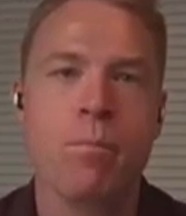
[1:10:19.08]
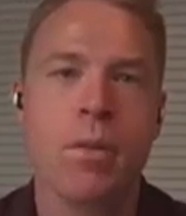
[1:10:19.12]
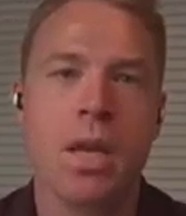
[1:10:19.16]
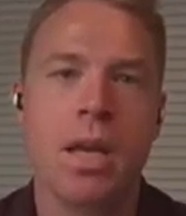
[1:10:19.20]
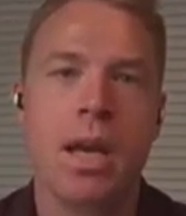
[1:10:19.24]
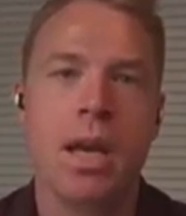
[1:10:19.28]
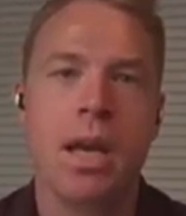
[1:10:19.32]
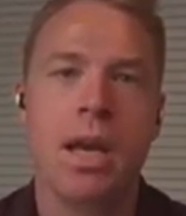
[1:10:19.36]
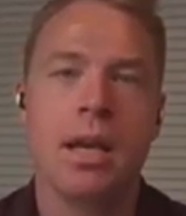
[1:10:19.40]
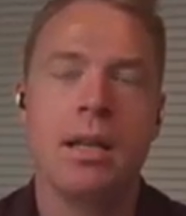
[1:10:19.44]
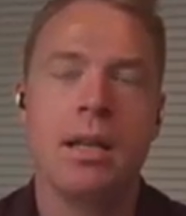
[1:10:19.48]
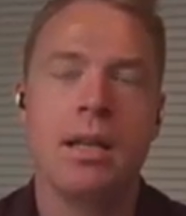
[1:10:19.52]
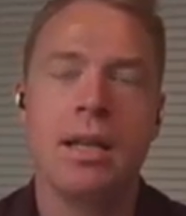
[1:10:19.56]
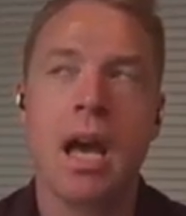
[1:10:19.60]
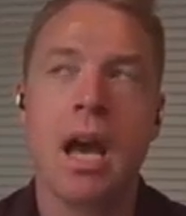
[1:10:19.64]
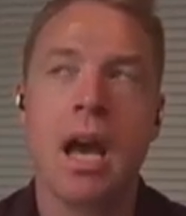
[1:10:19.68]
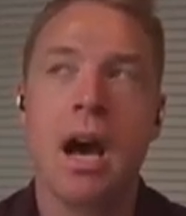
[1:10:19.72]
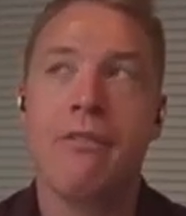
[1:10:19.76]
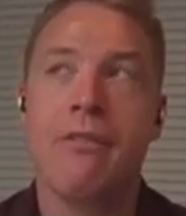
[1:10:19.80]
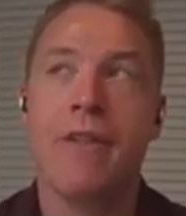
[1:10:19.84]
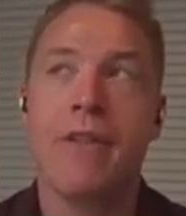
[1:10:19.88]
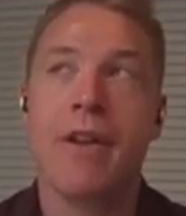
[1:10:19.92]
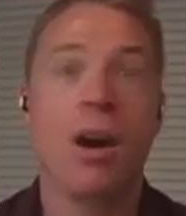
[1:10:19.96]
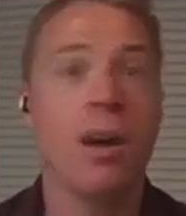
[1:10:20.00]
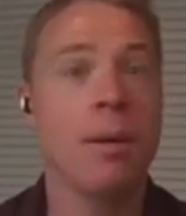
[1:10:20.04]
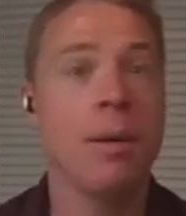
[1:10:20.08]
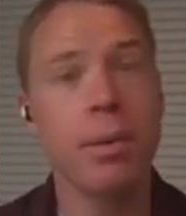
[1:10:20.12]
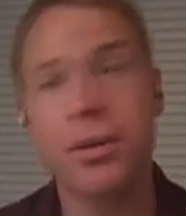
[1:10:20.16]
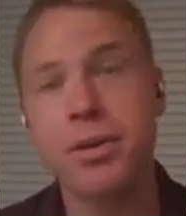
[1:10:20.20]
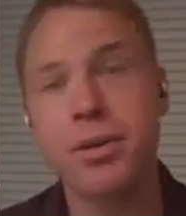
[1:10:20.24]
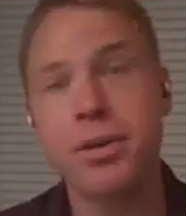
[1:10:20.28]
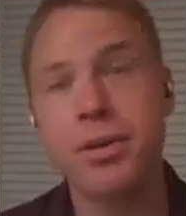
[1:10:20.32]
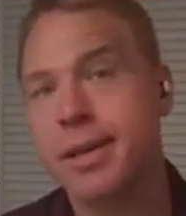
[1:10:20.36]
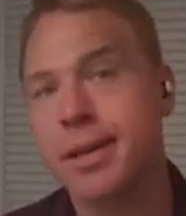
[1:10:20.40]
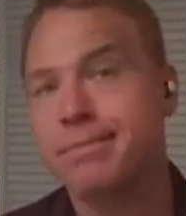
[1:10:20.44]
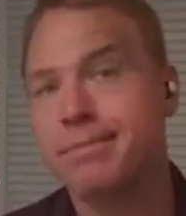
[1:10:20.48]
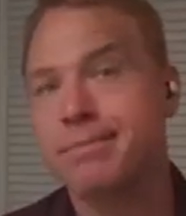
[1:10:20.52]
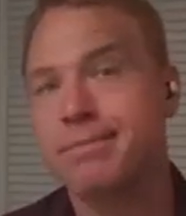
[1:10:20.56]
and they often are
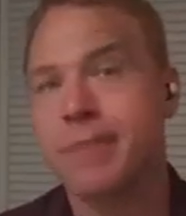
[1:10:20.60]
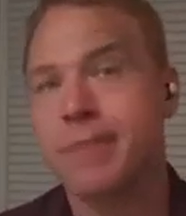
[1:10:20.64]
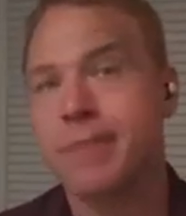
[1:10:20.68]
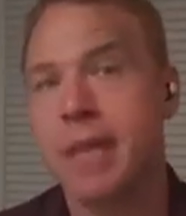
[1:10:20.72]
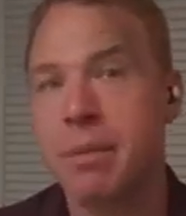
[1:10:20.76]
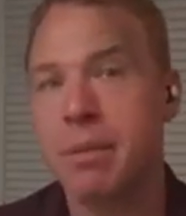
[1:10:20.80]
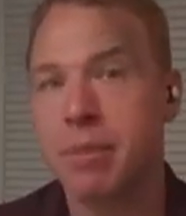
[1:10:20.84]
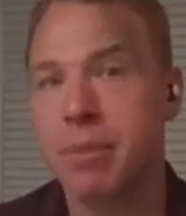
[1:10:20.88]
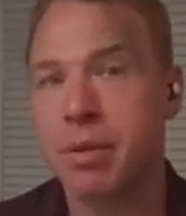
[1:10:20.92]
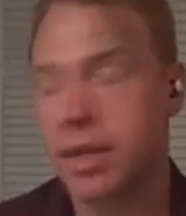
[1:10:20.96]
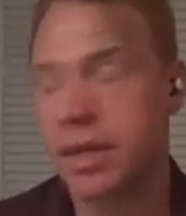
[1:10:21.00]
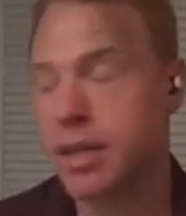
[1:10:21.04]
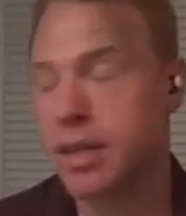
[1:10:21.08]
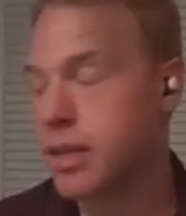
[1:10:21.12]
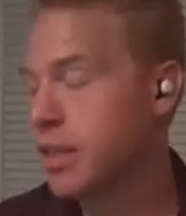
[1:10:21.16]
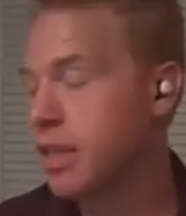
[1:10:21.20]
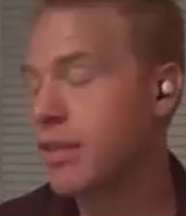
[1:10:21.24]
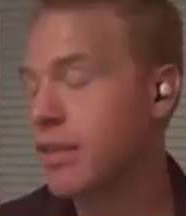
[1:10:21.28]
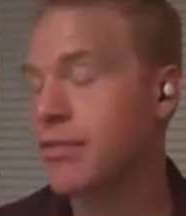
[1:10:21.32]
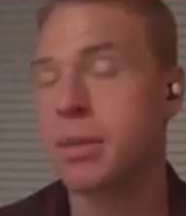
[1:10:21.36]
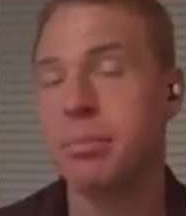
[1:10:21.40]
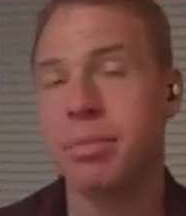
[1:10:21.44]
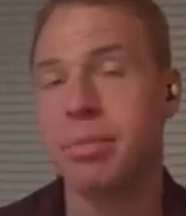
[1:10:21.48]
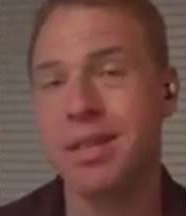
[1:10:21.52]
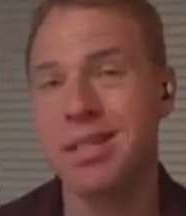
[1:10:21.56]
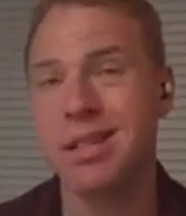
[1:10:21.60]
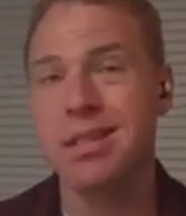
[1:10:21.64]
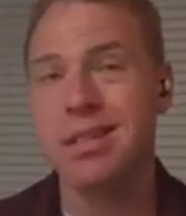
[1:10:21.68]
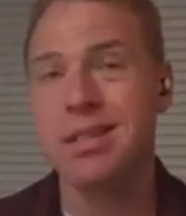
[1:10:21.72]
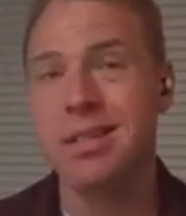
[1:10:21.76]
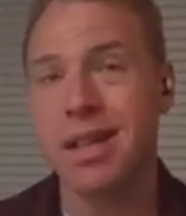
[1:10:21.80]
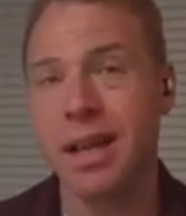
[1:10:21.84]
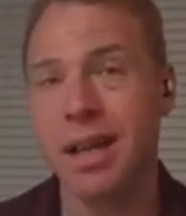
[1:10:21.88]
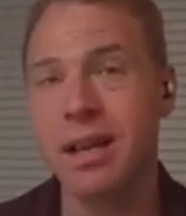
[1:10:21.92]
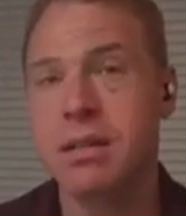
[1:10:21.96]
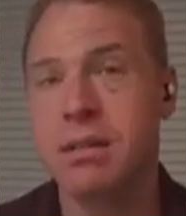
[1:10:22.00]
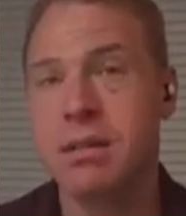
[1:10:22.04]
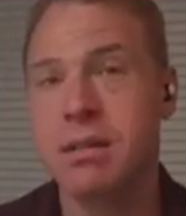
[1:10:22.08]
bullshit particularly if the pre-seed
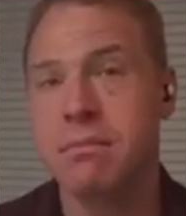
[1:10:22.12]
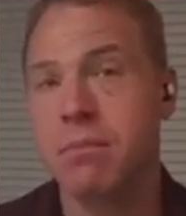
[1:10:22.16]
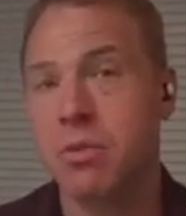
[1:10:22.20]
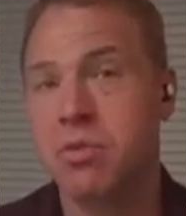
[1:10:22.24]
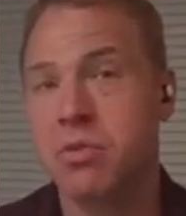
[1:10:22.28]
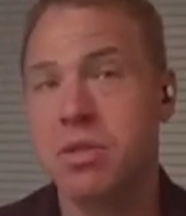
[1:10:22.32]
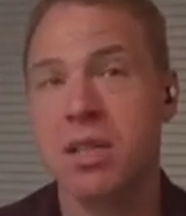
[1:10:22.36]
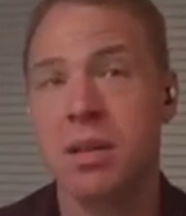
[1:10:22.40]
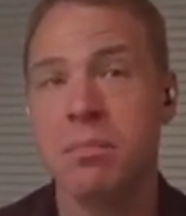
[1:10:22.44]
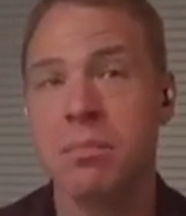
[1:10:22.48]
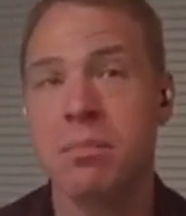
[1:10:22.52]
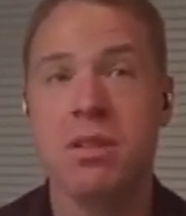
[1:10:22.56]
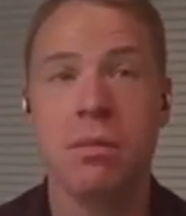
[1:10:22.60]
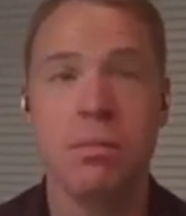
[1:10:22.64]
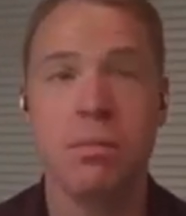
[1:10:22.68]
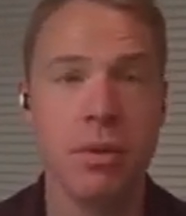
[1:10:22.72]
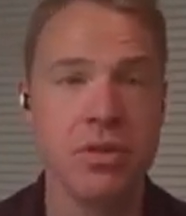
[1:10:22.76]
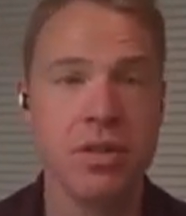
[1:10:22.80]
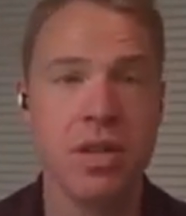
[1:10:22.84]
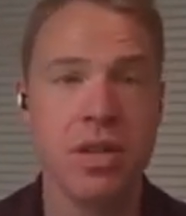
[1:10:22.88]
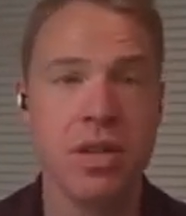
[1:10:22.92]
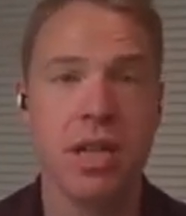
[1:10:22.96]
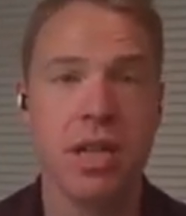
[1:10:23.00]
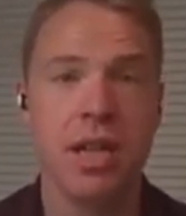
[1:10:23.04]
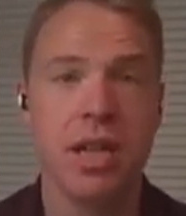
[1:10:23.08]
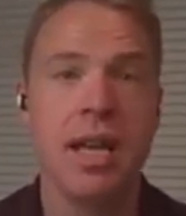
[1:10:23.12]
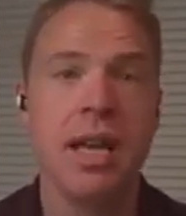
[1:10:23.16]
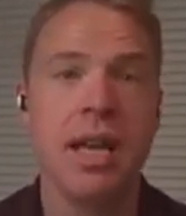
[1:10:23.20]
stage most of the numbers are bullshit